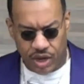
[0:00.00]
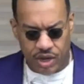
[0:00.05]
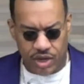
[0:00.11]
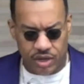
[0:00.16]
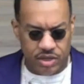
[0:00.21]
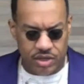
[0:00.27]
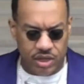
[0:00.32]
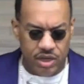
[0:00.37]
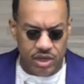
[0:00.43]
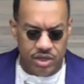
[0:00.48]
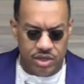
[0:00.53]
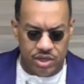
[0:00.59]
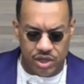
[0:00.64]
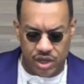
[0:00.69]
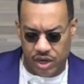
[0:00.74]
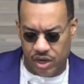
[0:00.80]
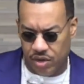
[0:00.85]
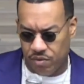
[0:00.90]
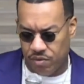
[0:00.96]

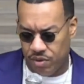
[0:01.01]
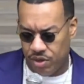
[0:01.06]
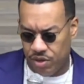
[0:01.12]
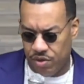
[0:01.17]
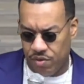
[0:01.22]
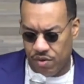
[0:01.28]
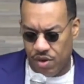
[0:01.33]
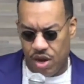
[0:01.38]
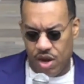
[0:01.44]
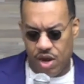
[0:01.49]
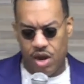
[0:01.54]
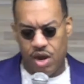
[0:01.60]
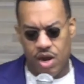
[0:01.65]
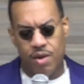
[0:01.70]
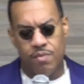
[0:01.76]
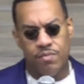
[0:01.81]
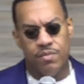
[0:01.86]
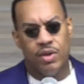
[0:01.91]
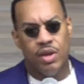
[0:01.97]
teaching, when you
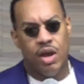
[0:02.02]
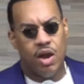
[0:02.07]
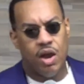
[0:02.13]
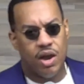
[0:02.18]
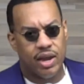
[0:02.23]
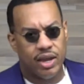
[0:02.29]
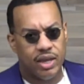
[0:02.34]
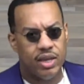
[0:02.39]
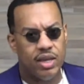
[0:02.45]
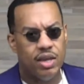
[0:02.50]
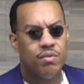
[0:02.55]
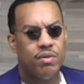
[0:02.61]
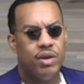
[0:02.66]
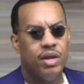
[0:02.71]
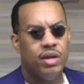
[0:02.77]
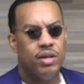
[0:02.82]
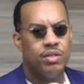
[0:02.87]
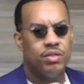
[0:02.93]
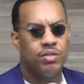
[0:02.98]
are
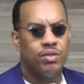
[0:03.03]
hearing